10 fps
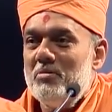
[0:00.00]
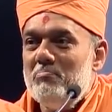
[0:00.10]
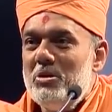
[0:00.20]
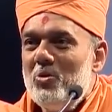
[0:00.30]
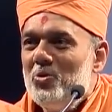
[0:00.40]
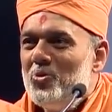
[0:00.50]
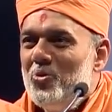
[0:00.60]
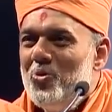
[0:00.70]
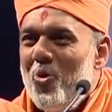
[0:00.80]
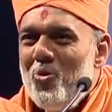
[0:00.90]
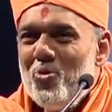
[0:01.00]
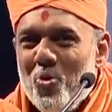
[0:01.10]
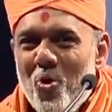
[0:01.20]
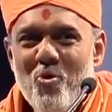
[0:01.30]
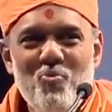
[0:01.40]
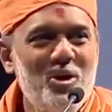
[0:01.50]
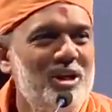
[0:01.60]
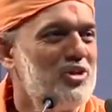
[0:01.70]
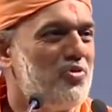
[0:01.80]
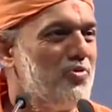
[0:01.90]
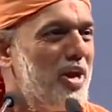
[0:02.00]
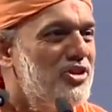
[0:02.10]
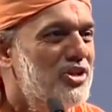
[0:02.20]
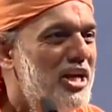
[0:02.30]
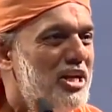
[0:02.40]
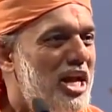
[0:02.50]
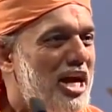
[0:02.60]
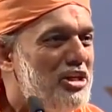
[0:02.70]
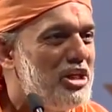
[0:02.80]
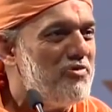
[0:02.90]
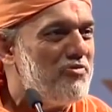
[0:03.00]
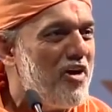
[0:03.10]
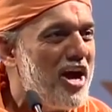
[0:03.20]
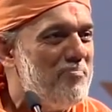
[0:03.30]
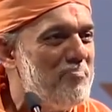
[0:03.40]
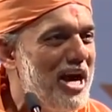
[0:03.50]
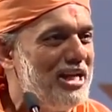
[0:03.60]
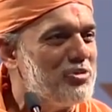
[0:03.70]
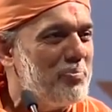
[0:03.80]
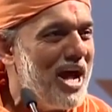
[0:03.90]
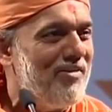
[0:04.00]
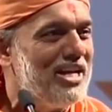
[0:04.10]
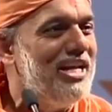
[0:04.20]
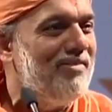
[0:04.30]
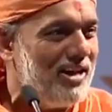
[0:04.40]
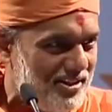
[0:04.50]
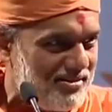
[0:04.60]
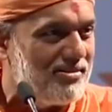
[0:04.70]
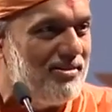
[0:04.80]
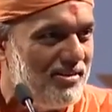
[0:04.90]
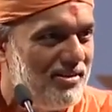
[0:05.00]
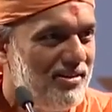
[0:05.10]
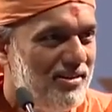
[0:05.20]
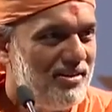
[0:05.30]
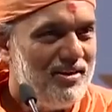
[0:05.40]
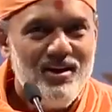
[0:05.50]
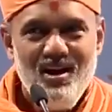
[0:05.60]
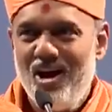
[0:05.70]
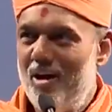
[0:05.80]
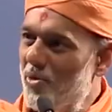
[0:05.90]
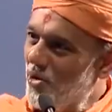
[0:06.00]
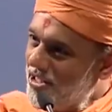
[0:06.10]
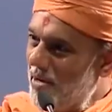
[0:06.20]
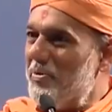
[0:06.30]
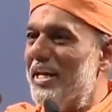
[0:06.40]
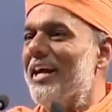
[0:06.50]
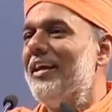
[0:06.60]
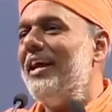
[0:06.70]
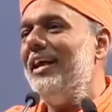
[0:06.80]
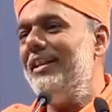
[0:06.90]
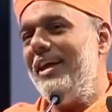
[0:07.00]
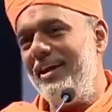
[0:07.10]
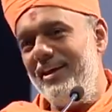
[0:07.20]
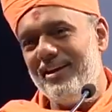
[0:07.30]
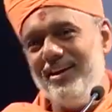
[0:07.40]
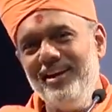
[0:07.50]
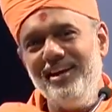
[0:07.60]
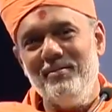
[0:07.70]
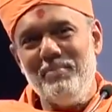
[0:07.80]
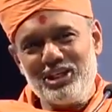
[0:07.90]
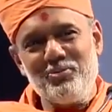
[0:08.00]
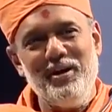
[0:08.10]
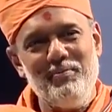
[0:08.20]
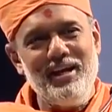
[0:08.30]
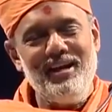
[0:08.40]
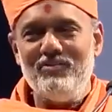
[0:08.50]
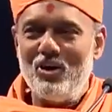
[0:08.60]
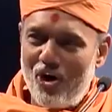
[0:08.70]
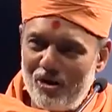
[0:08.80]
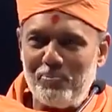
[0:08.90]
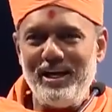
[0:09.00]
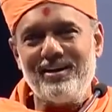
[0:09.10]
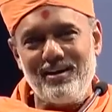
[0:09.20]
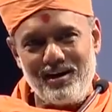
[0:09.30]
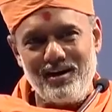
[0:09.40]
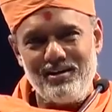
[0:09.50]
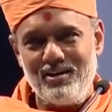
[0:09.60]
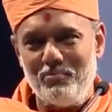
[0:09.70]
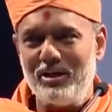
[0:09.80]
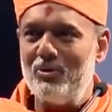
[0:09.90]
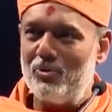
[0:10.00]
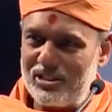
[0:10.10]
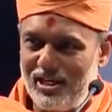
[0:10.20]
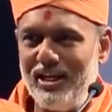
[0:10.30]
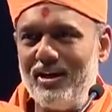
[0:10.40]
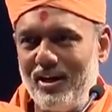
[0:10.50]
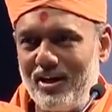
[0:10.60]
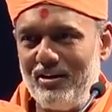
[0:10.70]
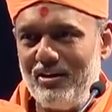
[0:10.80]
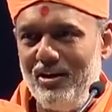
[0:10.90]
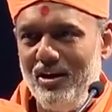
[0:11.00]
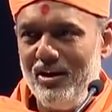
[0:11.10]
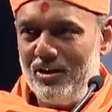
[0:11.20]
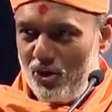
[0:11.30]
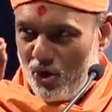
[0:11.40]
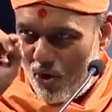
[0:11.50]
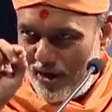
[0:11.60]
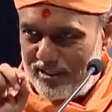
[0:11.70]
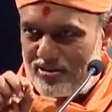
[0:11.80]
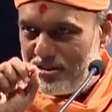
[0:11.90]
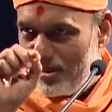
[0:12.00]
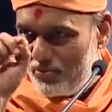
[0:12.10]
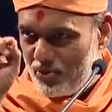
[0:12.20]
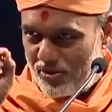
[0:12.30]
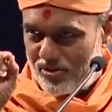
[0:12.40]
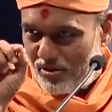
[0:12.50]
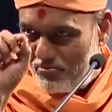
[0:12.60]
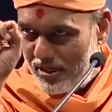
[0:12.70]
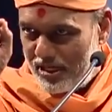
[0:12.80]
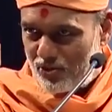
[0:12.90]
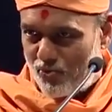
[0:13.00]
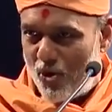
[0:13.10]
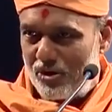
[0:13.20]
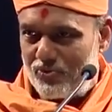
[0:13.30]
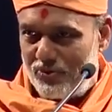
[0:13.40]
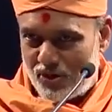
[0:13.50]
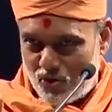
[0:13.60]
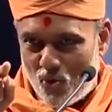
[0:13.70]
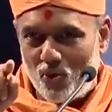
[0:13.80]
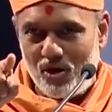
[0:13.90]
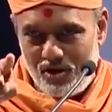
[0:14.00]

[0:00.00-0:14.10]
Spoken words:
Because you don't know what is facing 95 miles per hour deliveries. Hum log sab cricket khel rahe hain. Bachpan mein, we all played cricket, but it was gully cricket, drawing stumps on somebody's walls with a coal.